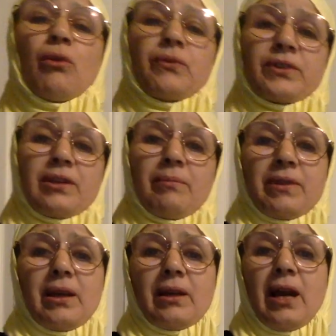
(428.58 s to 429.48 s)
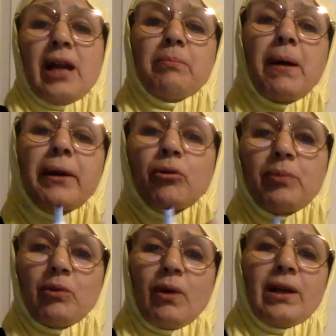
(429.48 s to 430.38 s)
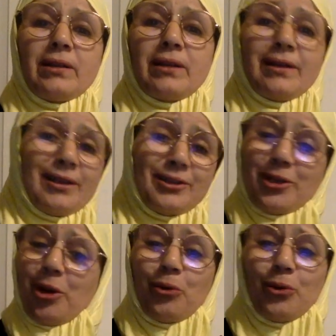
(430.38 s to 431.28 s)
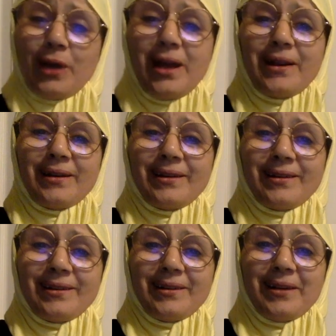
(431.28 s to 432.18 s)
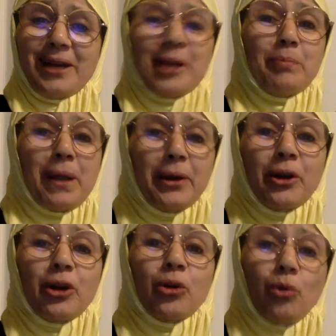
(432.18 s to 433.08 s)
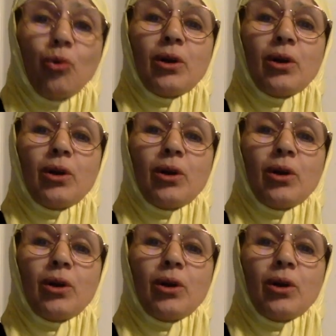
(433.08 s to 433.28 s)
of something. Al barru bil walidain. It's in the Quran. Al barru